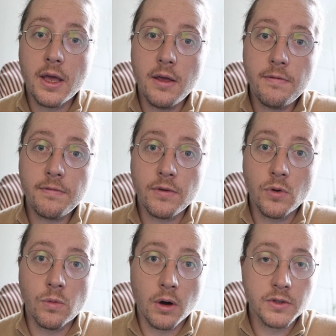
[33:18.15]
if
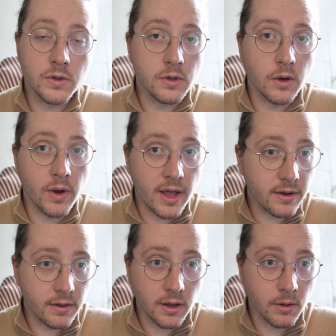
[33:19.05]
you want to know
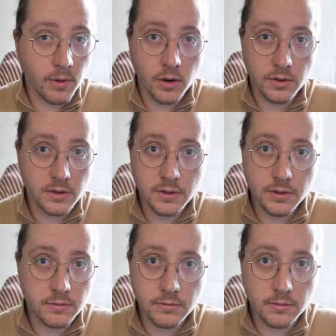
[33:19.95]
anything about
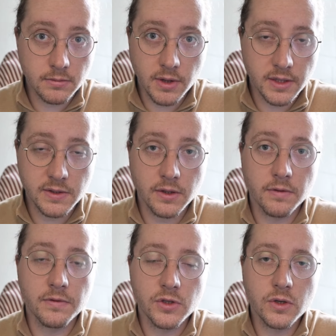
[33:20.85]
that
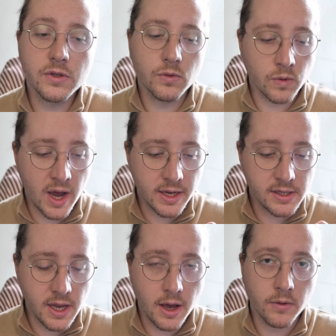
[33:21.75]
stuff, just
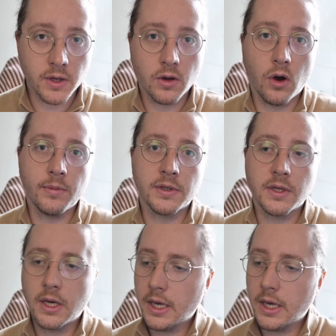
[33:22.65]
write down a comment,